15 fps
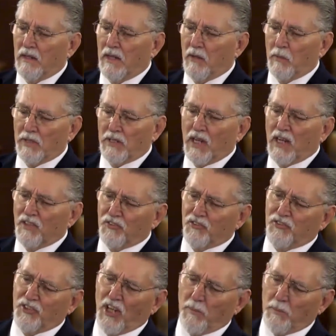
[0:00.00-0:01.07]
And when God
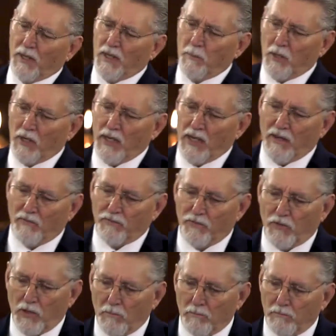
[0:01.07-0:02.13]
stopped Abraham
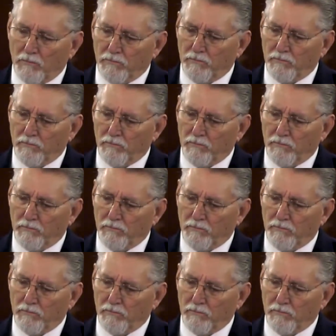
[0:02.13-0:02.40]
from